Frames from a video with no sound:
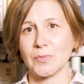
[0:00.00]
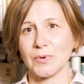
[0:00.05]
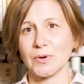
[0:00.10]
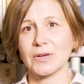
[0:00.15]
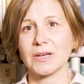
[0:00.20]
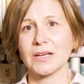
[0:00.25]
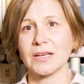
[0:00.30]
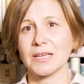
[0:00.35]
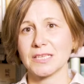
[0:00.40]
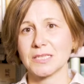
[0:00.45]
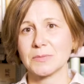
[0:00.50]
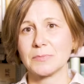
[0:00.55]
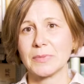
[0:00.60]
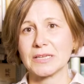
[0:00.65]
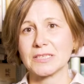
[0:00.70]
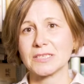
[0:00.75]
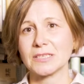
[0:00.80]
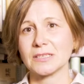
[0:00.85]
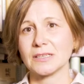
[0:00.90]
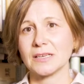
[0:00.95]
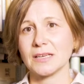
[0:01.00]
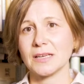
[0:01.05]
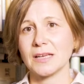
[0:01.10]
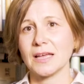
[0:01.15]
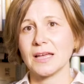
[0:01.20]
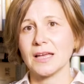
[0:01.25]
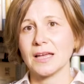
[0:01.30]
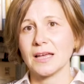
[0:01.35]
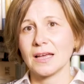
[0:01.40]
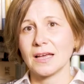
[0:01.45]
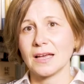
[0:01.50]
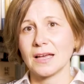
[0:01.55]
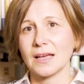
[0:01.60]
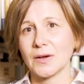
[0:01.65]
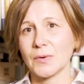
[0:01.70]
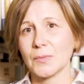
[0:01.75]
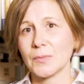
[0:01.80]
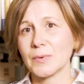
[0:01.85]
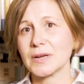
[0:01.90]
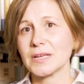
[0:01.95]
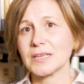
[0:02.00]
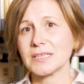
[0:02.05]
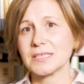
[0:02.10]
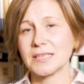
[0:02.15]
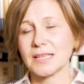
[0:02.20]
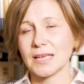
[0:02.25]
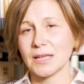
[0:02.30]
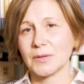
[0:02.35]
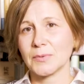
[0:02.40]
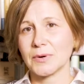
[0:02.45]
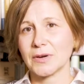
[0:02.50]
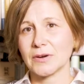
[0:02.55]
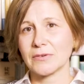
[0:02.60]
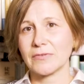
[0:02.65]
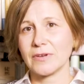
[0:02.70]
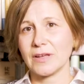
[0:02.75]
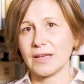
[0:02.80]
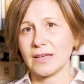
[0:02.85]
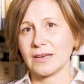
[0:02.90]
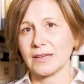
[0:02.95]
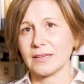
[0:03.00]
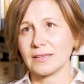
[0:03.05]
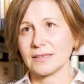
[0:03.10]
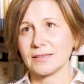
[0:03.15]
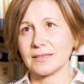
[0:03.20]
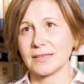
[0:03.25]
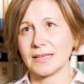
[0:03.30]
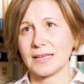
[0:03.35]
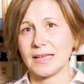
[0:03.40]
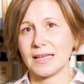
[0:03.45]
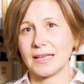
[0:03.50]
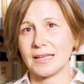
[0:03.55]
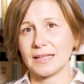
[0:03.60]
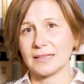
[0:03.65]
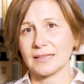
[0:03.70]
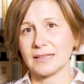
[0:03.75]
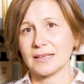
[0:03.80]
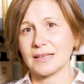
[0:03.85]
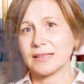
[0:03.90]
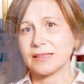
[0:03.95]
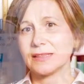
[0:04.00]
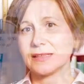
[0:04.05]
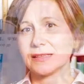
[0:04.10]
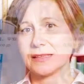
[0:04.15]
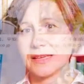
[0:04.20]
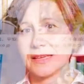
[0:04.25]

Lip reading: book, especially works that were created in the